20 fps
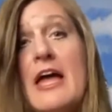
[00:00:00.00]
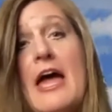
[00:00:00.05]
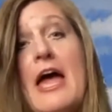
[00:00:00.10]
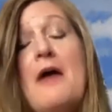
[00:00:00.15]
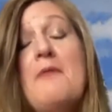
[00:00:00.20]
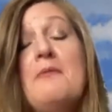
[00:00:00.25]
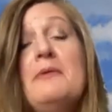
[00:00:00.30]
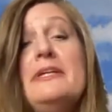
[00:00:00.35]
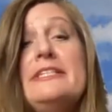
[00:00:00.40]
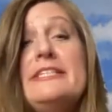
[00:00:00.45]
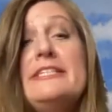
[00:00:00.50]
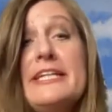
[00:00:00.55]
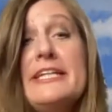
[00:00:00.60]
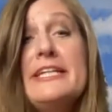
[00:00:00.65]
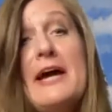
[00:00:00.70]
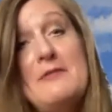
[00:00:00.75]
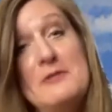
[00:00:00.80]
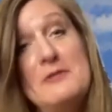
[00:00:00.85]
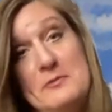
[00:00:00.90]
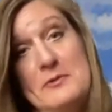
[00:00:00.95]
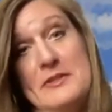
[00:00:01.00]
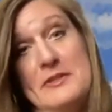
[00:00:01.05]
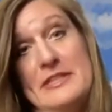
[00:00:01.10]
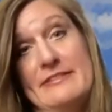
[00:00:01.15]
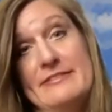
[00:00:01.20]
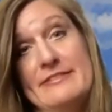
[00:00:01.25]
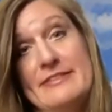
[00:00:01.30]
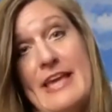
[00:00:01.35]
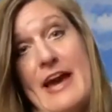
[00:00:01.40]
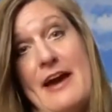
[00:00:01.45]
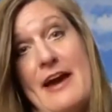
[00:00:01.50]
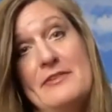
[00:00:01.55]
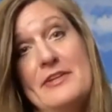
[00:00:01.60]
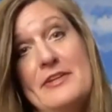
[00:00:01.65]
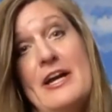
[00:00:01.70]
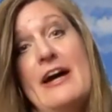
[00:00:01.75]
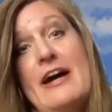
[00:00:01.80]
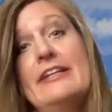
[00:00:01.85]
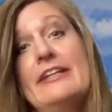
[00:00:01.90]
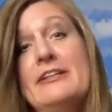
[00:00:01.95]
And we did have to put this
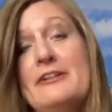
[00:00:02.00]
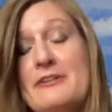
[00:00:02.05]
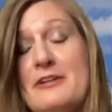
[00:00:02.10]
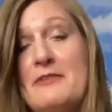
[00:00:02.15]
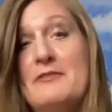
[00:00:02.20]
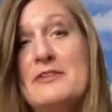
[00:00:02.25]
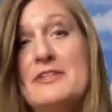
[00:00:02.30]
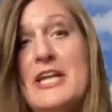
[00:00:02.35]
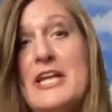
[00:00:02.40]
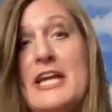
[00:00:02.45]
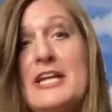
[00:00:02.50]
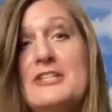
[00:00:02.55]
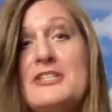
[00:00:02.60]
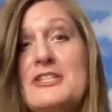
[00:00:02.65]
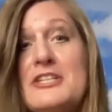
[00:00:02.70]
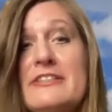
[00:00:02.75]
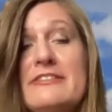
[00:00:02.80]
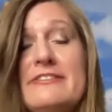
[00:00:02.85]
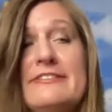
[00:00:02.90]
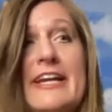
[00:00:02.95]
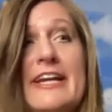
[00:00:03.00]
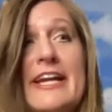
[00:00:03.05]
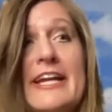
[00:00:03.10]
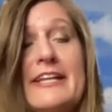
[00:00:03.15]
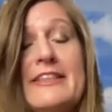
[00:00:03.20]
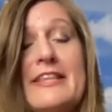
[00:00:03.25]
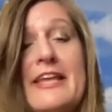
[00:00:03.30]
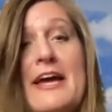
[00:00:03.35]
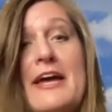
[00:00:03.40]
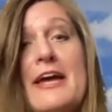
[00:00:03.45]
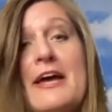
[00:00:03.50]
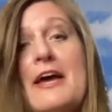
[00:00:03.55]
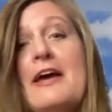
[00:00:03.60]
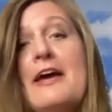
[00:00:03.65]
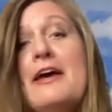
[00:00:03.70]
caveat in our invitation saying that,